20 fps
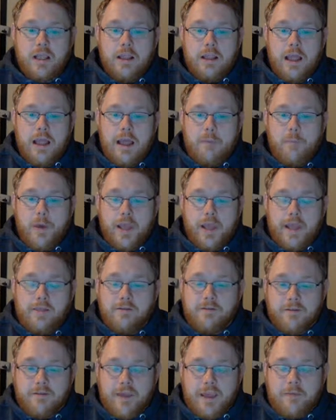And by
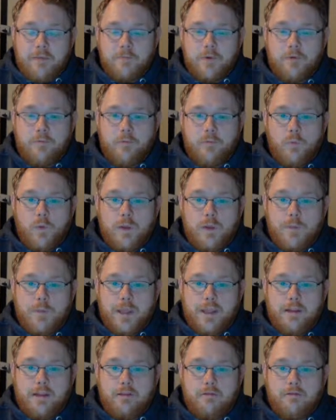entertainment, we
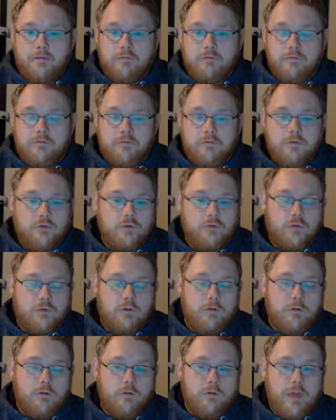mean
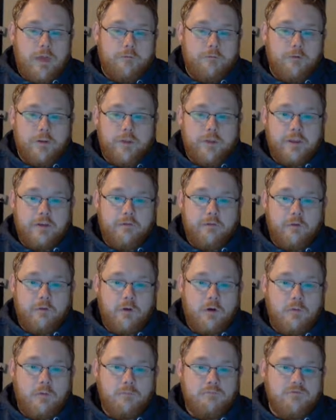everything
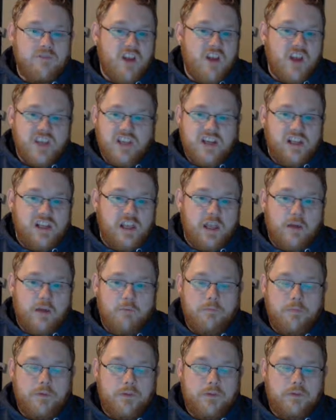from
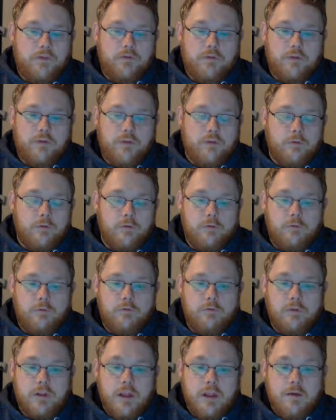nightclubs
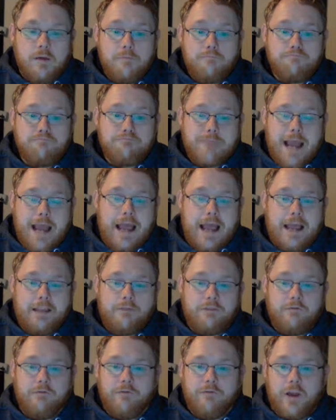to mad,
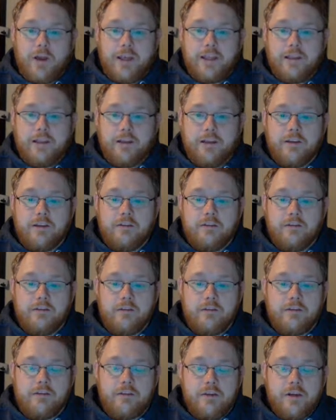
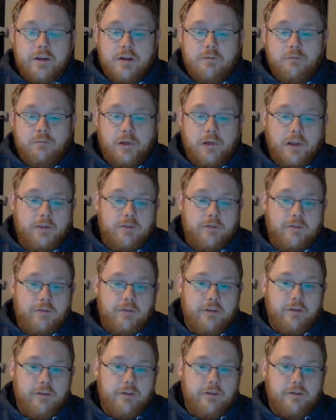violent,
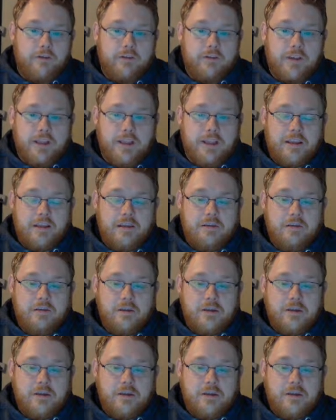bloodthirsty